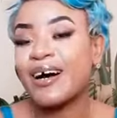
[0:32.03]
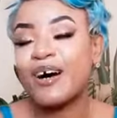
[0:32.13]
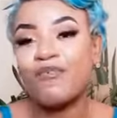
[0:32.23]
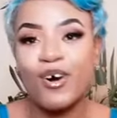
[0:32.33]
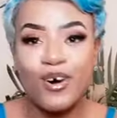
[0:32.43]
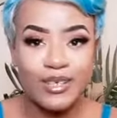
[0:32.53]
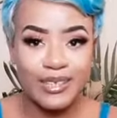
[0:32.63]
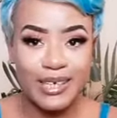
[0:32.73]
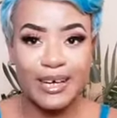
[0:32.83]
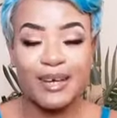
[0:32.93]
of all
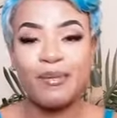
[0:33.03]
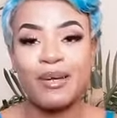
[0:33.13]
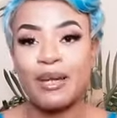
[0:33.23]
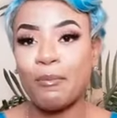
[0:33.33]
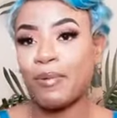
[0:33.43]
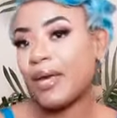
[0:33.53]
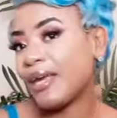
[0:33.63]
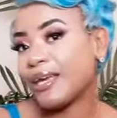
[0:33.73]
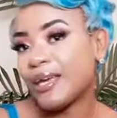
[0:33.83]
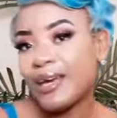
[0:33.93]
time, and then
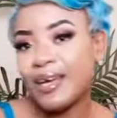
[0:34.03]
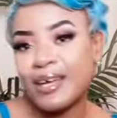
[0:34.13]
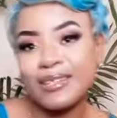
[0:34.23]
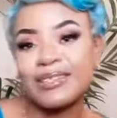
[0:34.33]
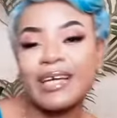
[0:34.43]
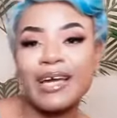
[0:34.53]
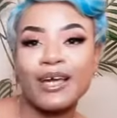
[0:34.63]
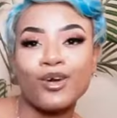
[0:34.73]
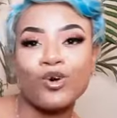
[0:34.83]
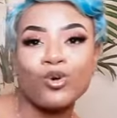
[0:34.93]
pink is
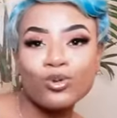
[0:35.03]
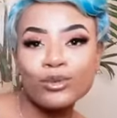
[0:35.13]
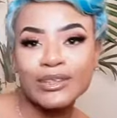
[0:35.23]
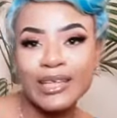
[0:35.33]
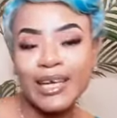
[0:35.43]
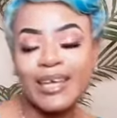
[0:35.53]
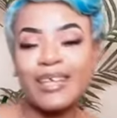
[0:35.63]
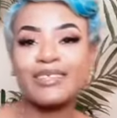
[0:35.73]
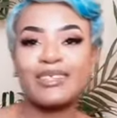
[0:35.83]
a cool second.